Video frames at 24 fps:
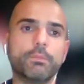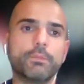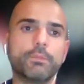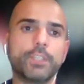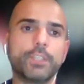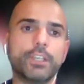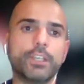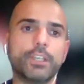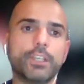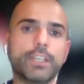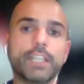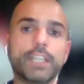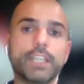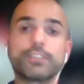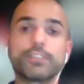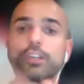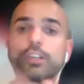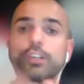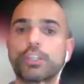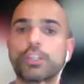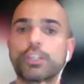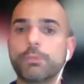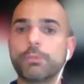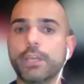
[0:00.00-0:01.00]
gets
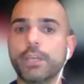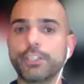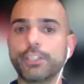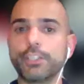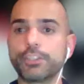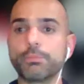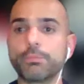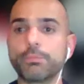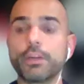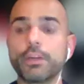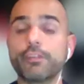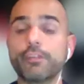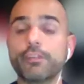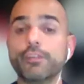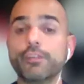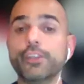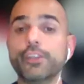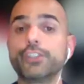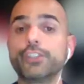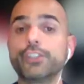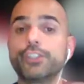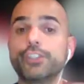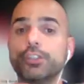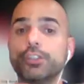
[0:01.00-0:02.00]
occupation by
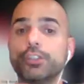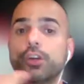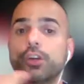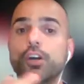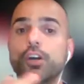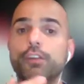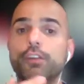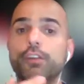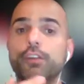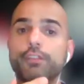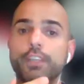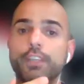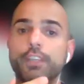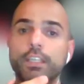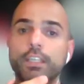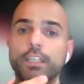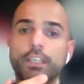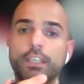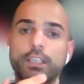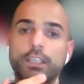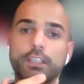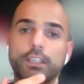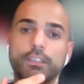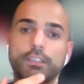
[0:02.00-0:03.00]
virtue of
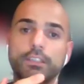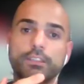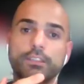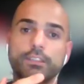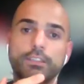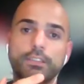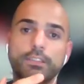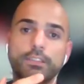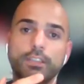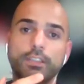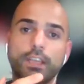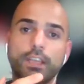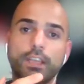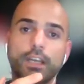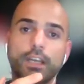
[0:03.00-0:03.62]
his